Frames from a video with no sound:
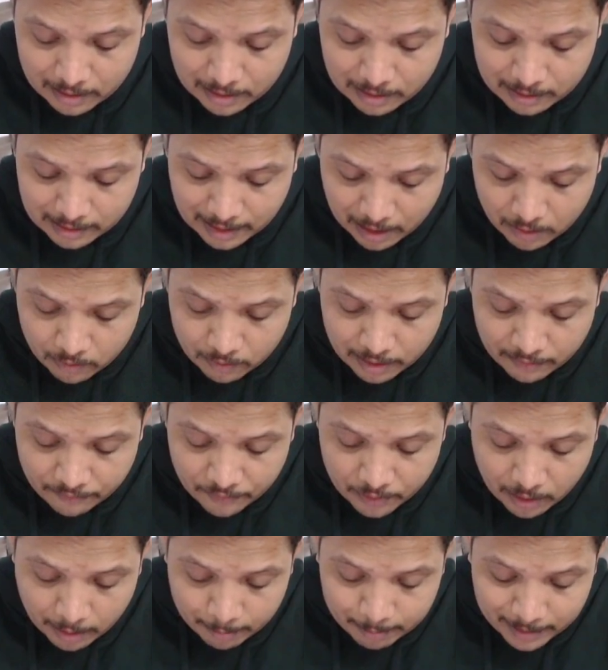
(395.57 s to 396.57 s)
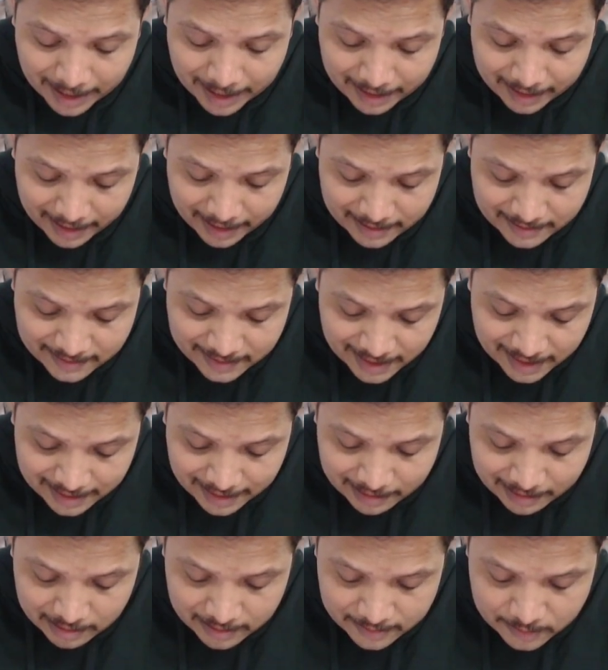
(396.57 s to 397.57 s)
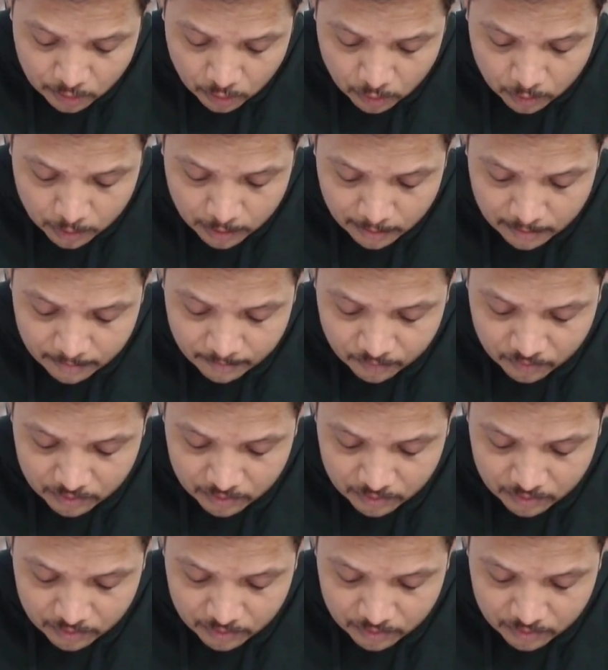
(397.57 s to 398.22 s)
Now if you apply KCL at this node,